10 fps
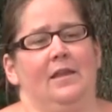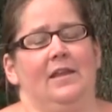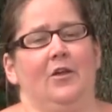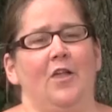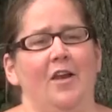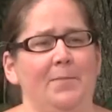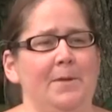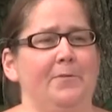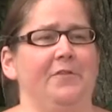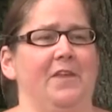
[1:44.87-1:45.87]
Now, a lot of
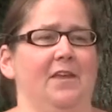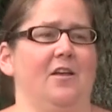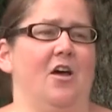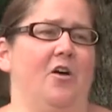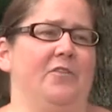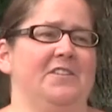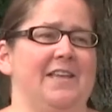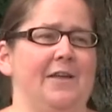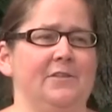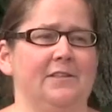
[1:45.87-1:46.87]
people think, oh, this
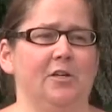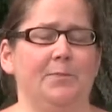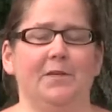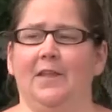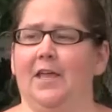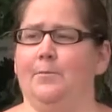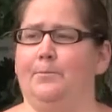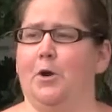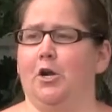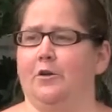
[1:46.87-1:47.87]
sounds a little bit like
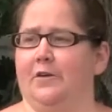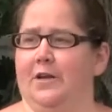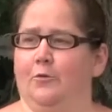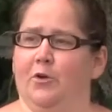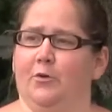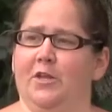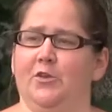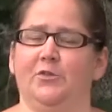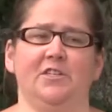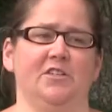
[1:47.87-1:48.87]
bartering, where we
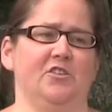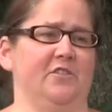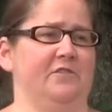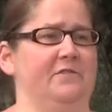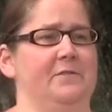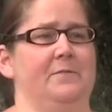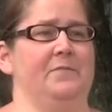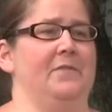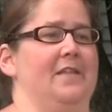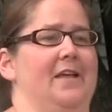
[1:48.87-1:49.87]
used to sort of,
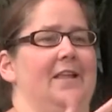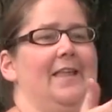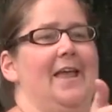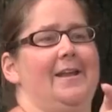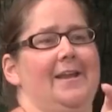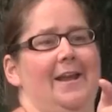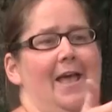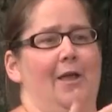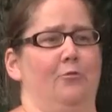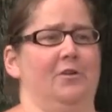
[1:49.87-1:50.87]
Alana and
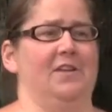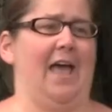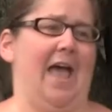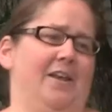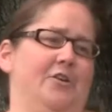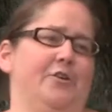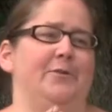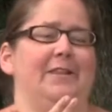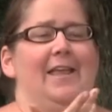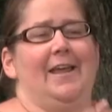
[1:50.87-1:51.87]
I'd go to
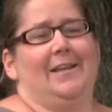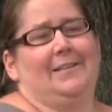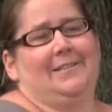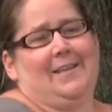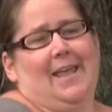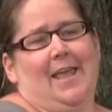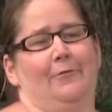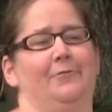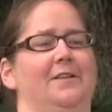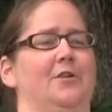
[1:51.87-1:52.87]
Alana and say,
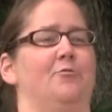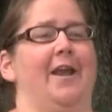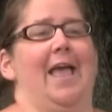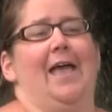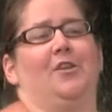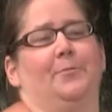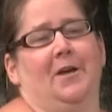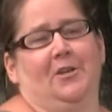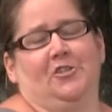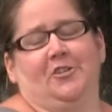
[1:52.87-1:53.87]
I really want
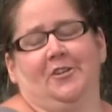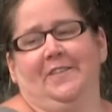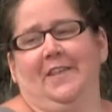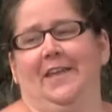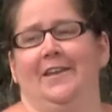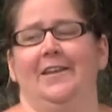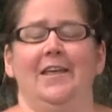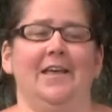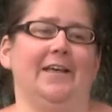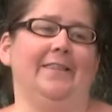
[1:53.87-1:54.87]
acupuncture, and then
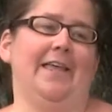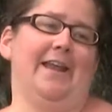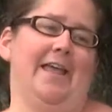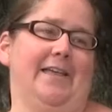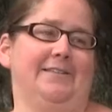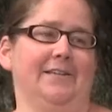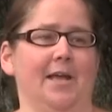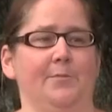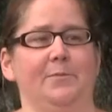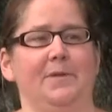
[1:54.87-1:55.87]
Alana has to
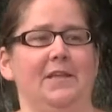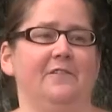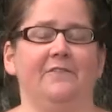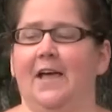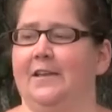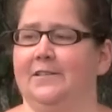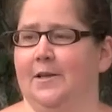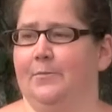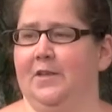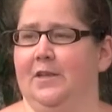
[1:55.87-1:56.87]
come to me and find
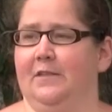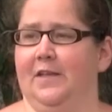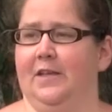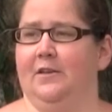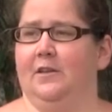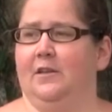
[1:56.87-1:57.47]
something that